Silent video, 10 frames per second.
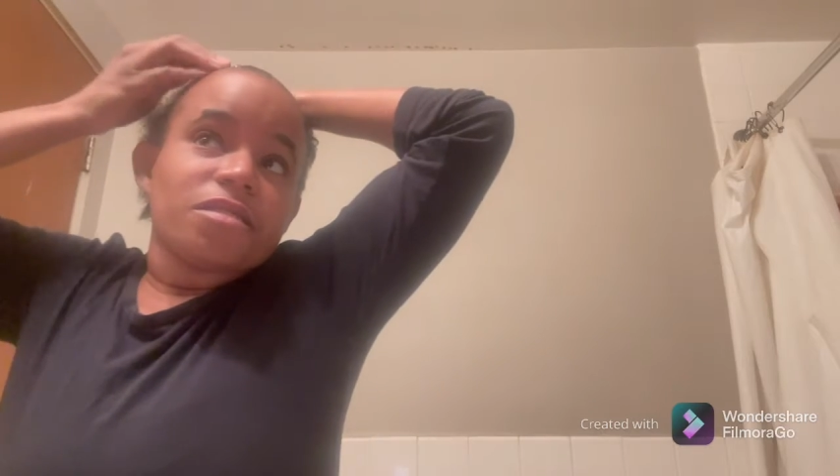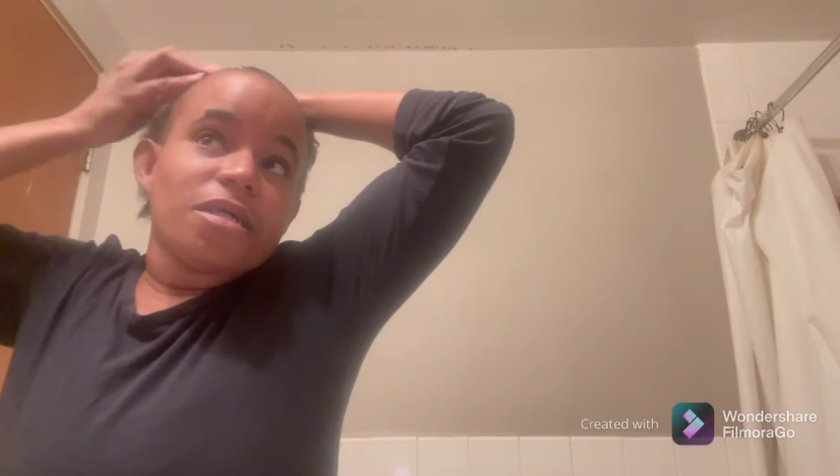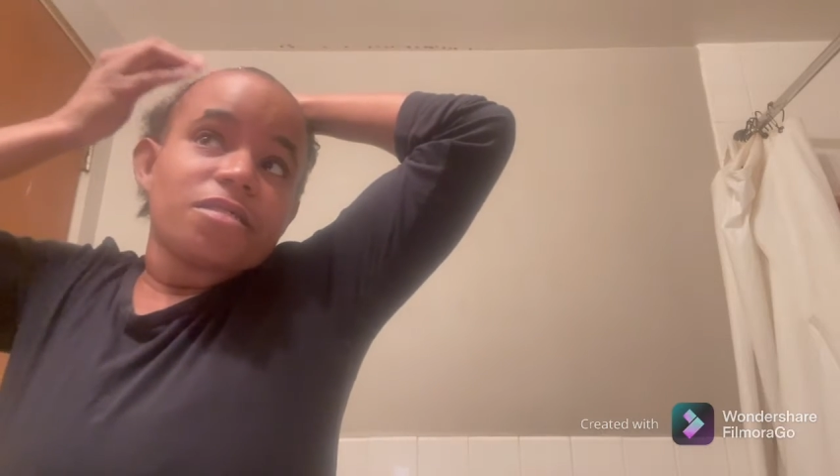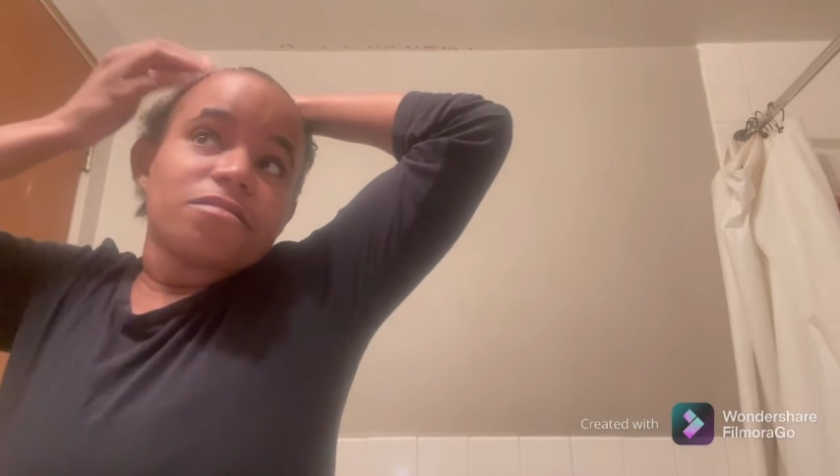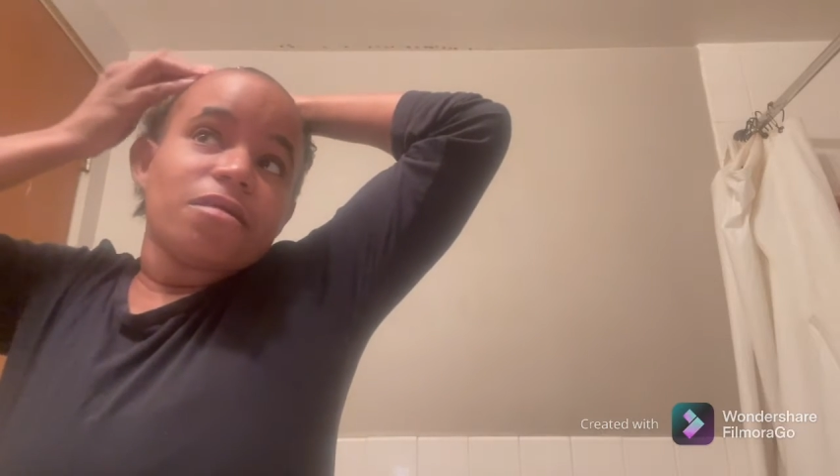
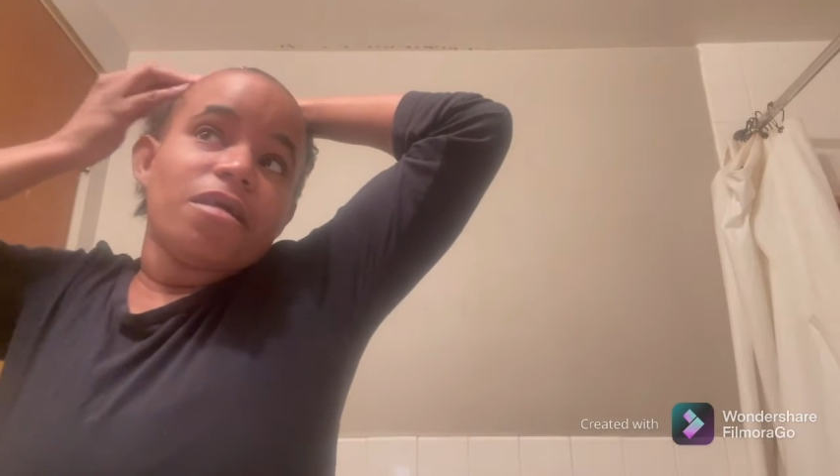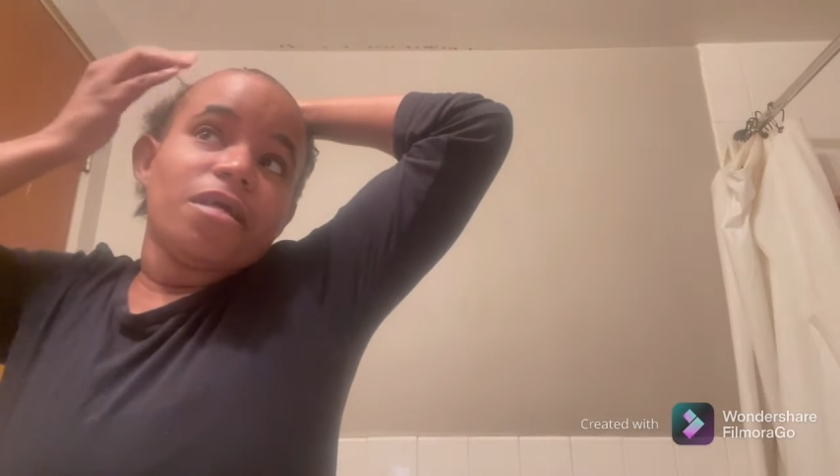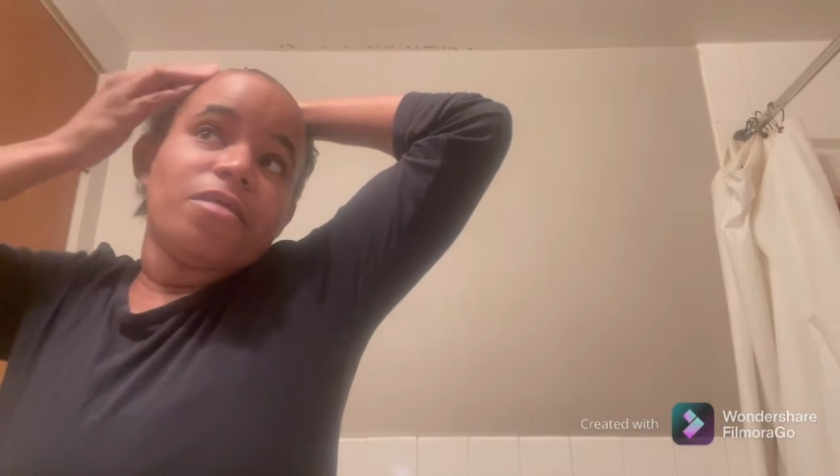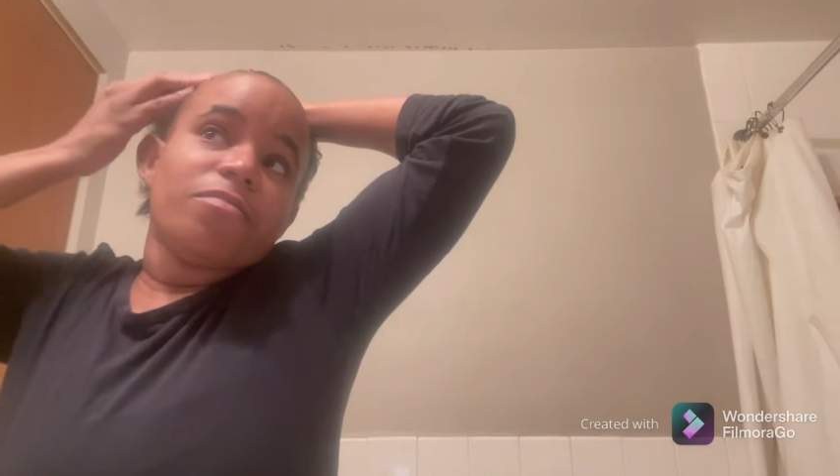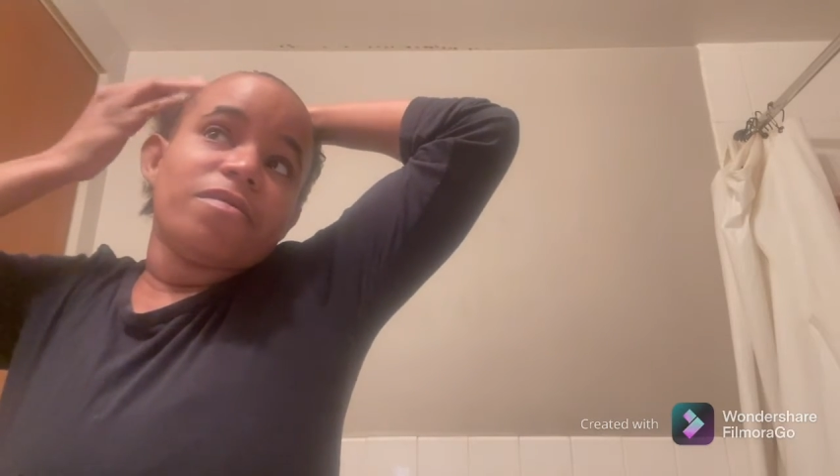doctor I
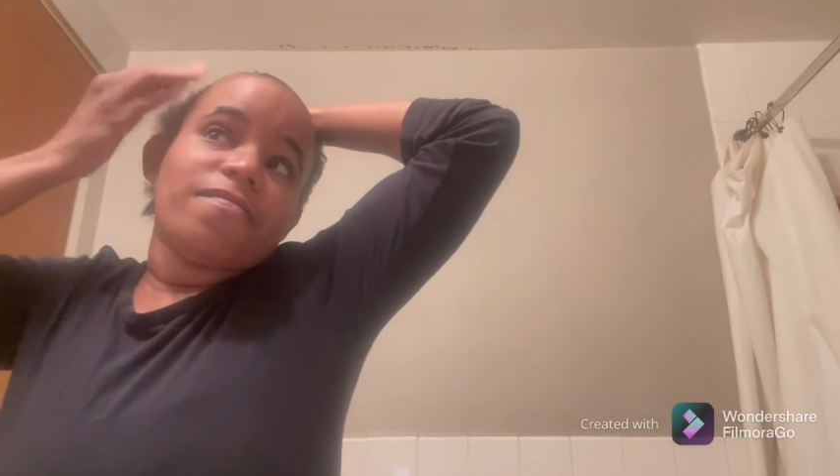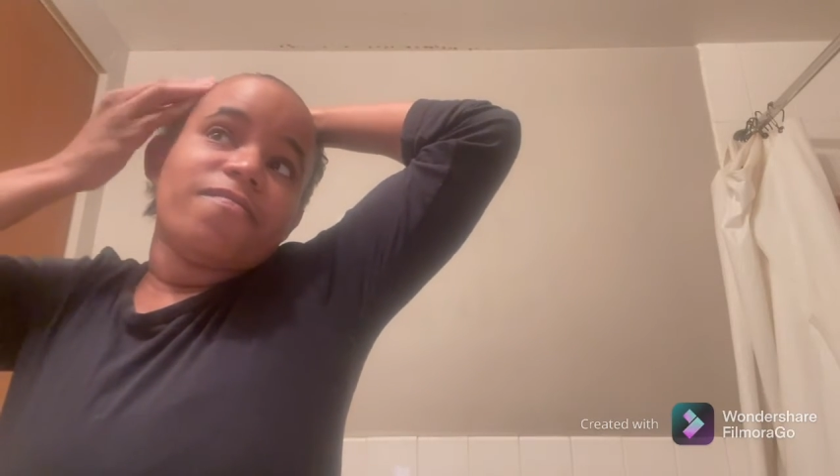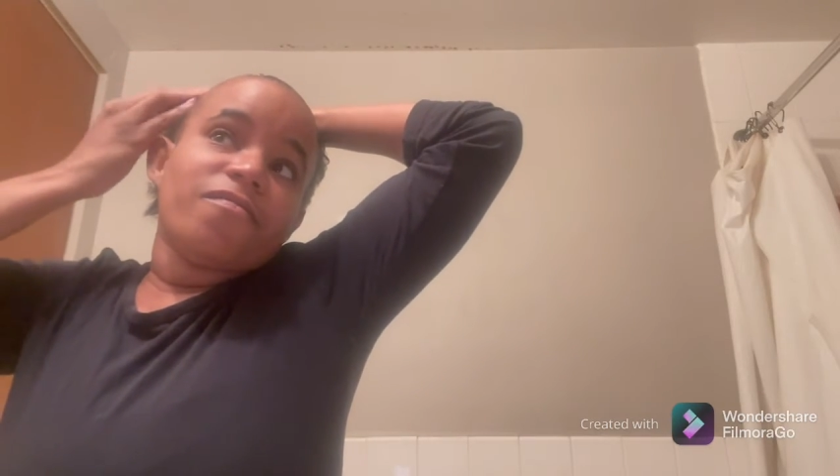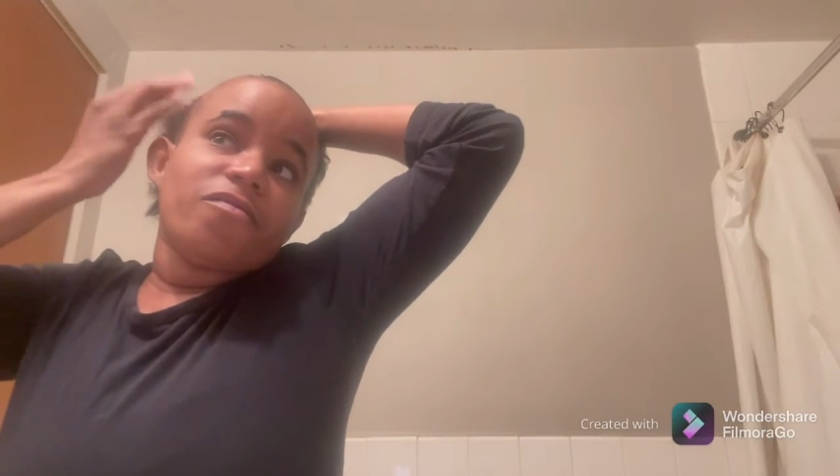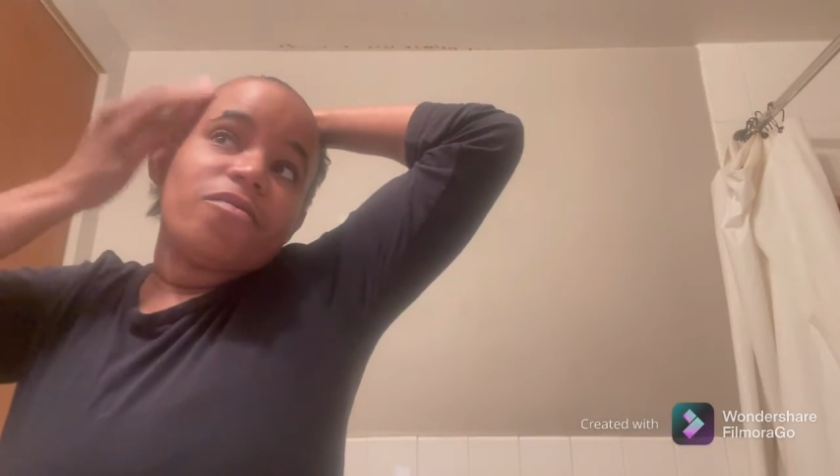had
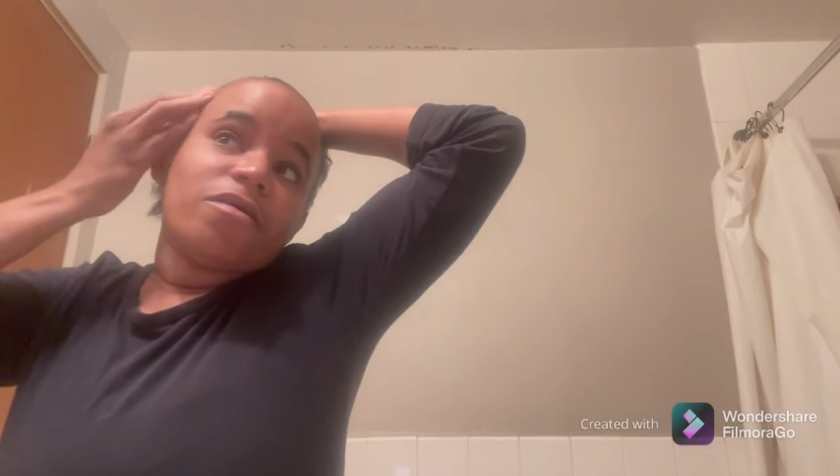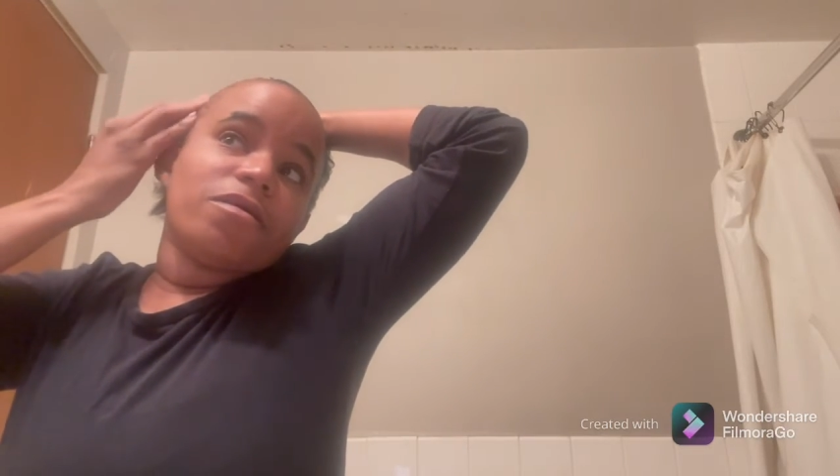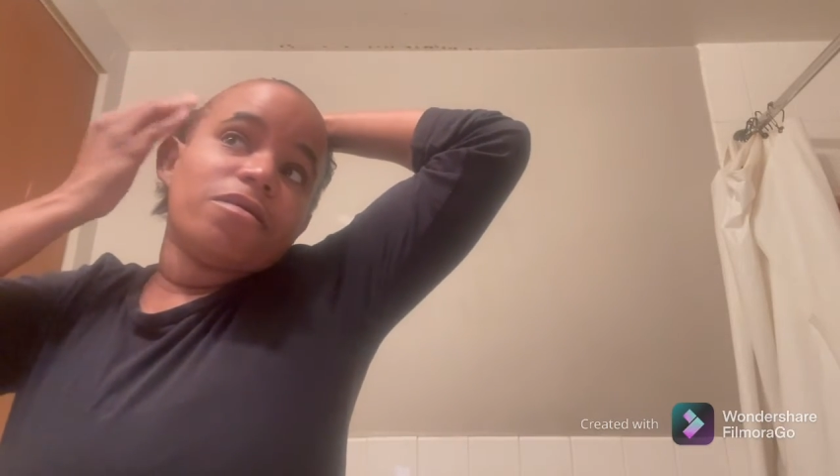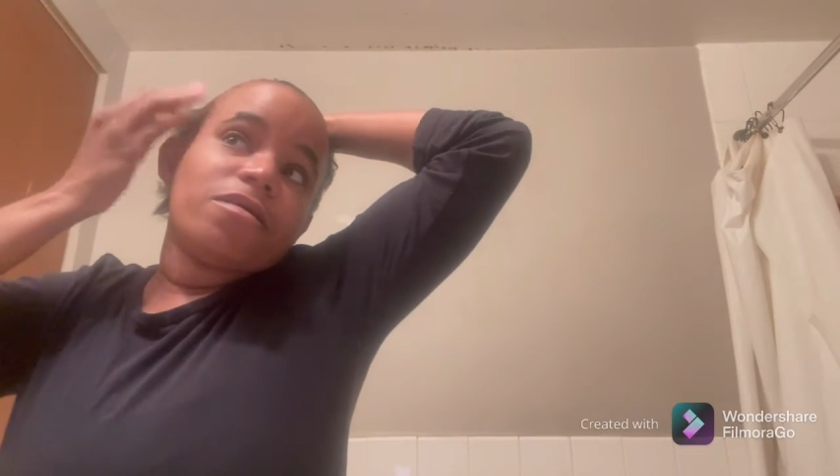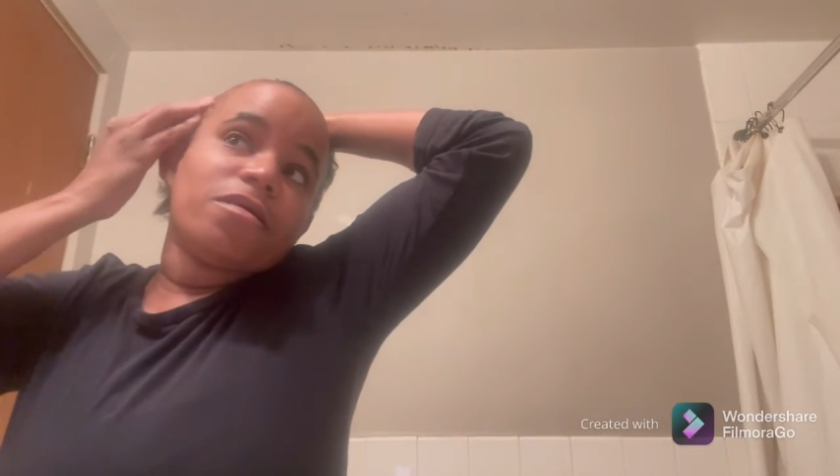before,